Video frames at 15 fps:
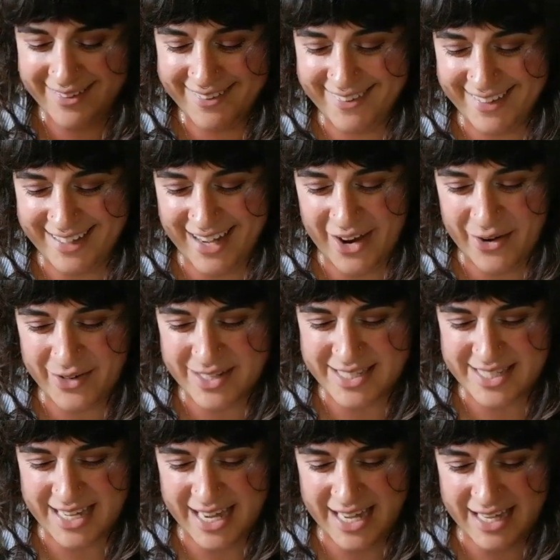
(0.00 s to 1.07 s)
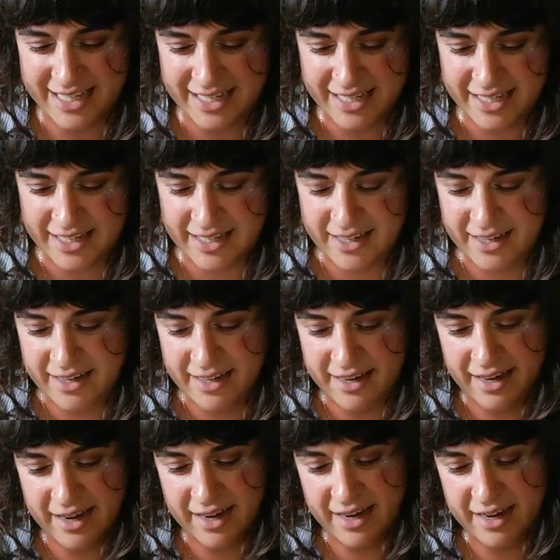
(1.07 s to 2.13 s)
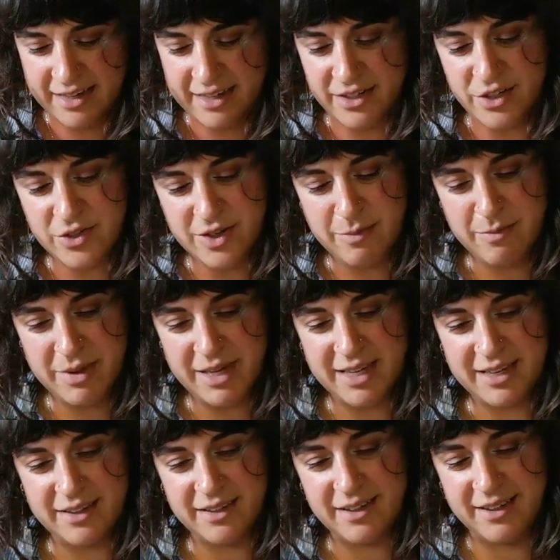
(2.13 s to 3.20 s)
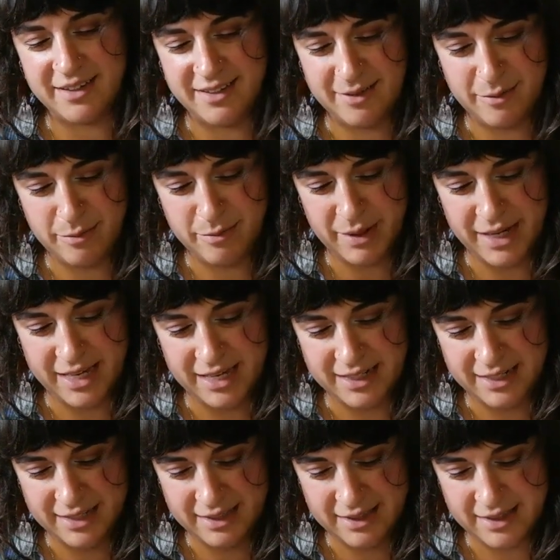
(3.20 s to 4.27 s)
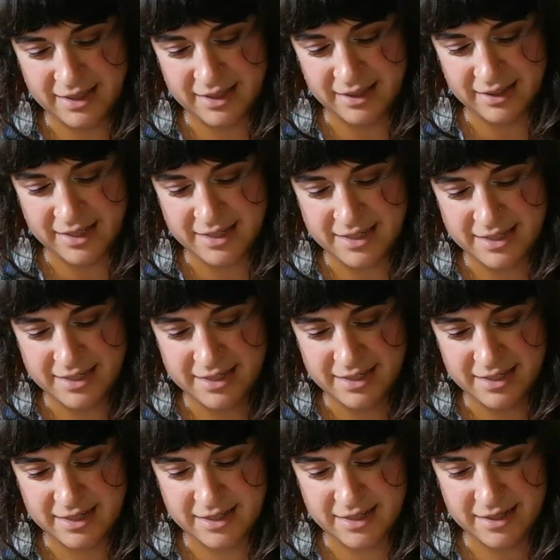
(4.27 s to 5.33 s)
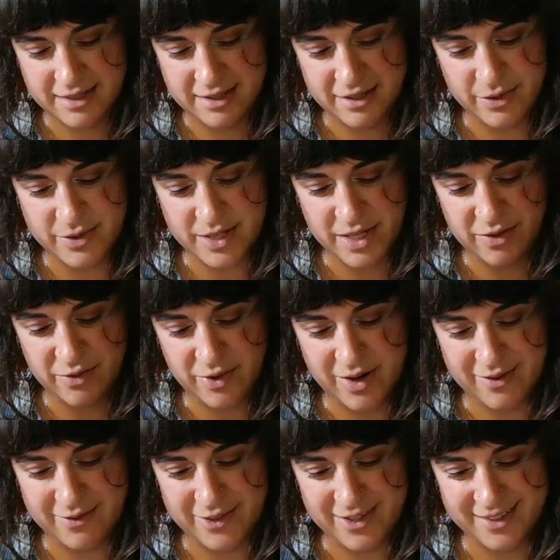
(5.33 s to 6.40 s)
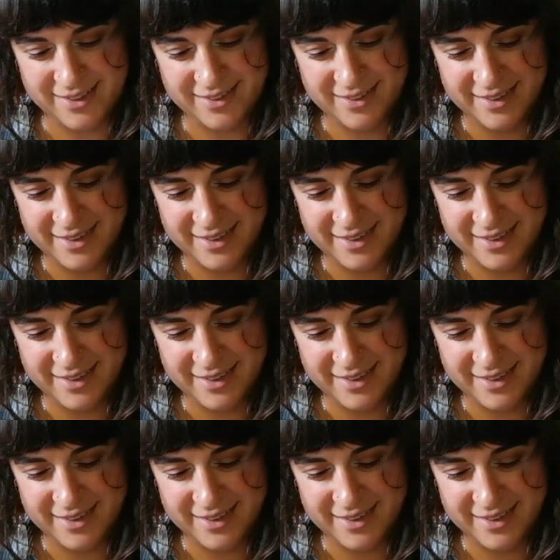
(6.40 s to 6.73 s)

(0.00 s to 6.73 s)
Like I always say, I can dream big, but the list goes on forever.